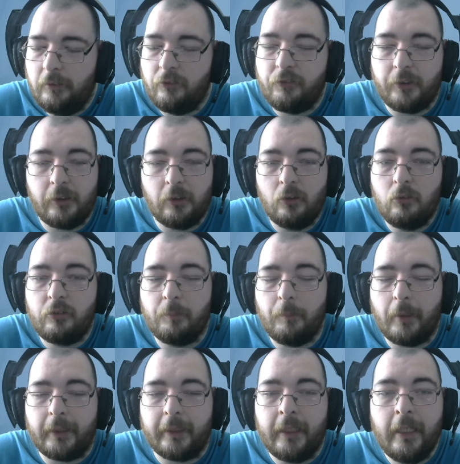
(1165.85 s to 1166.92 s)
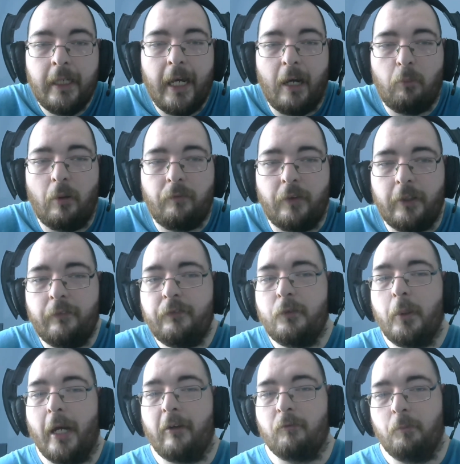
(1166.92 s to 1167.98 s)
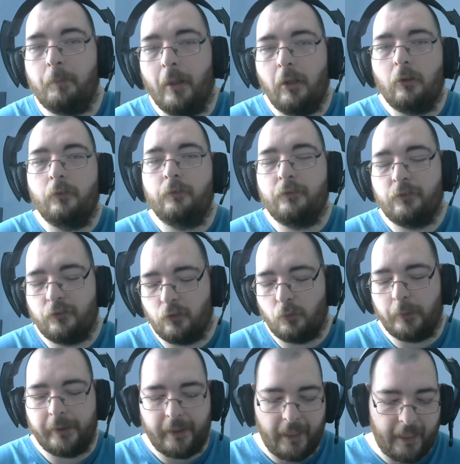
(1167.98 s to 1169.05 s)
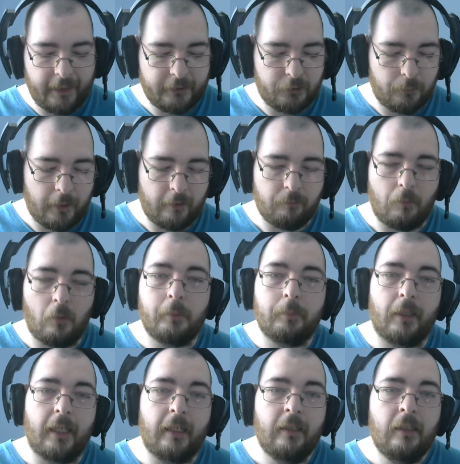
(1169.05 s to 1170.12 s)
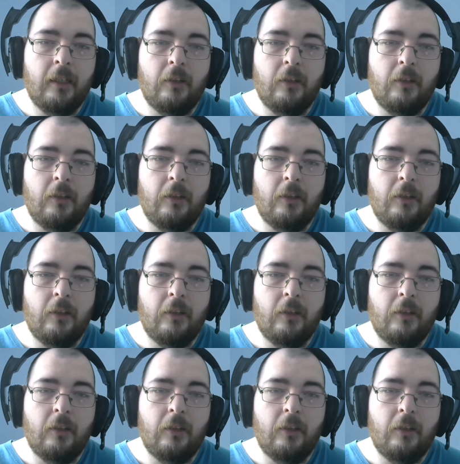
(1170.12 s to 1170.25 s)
So you're losing money. However, if you have both story and you have multiplayer,